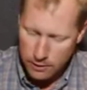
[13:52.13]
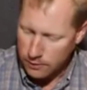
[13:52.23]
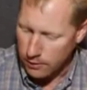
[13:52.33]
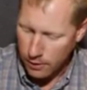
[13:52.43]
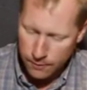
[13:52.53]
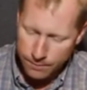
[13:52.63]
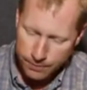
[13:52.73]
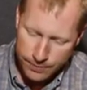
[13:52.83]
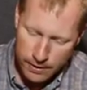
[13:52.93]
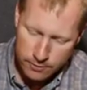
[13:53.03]
So
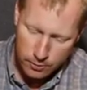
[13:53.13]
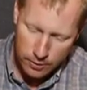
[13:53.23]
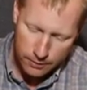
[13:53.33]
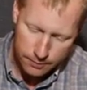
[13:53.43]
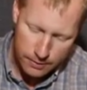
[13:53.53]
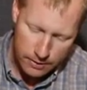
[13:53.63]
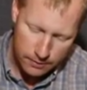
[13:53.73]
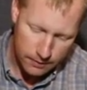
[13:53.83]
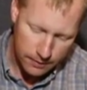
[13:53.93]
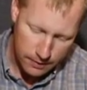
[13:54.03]
that's a Relton bit.